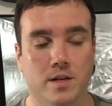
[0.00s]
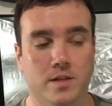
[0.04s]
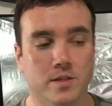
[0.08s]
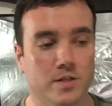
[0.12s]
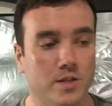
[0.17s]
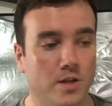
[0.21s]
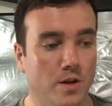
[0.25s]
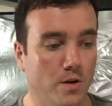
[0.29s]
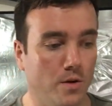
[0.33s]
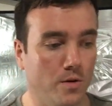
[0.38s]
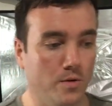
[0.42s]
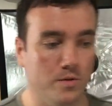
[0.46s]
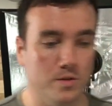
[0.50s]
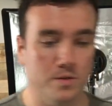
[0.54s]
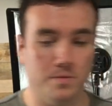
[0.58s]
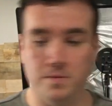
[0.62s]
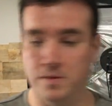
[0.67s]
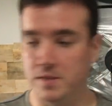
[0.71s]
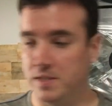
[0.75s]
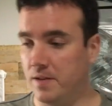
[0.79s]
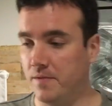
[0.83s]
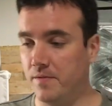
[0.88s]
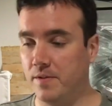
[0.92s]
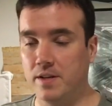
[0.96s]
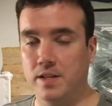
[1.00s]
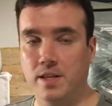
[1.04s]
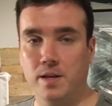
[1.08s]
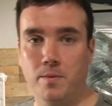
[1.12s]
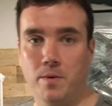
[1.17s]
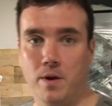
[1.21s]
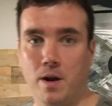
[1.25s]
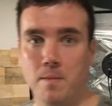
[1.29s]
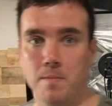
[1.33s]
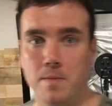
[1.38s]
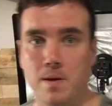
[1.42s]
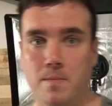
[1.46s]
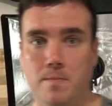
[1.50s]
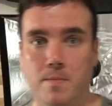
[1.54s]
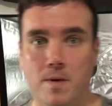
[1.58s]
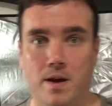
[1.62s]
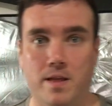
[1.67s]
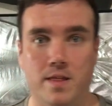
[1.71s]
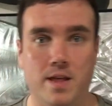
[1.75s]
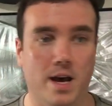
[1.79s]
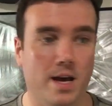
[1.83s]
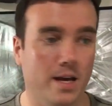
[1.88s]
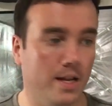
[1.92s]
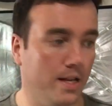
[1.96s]
So specifically what I mean
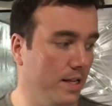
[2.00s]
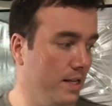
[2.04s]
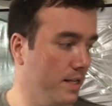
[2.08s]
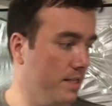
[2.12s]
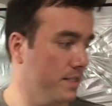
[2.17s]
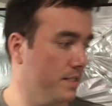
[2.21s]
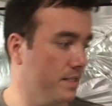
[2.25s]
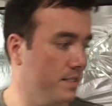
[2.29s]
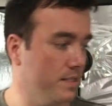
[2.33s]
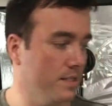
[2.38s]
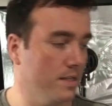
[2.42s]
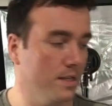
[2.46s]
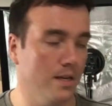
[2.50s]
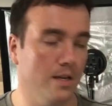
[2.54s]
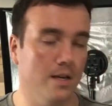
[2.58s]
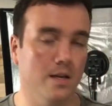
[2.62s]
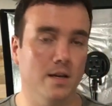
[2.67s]
by that is